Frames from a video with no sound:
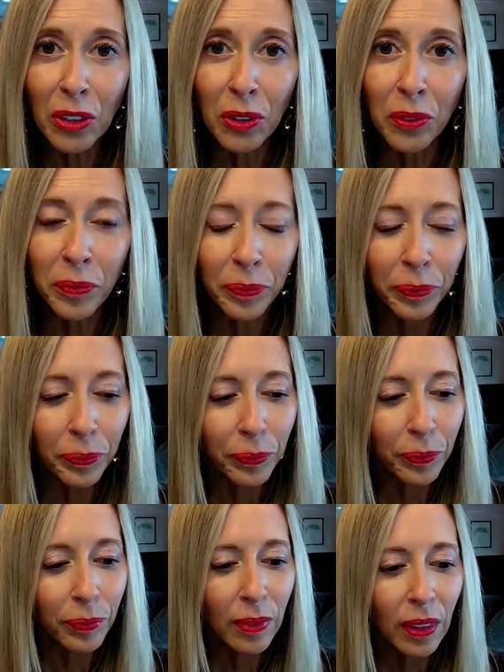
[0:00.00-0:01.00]
you.
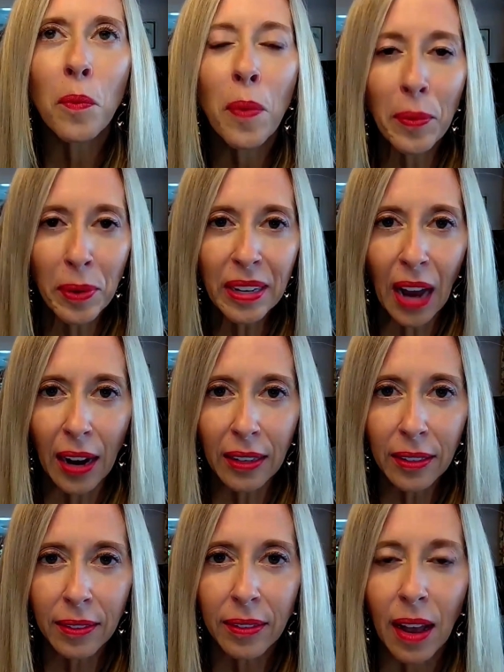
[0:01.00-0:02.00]
When we're young,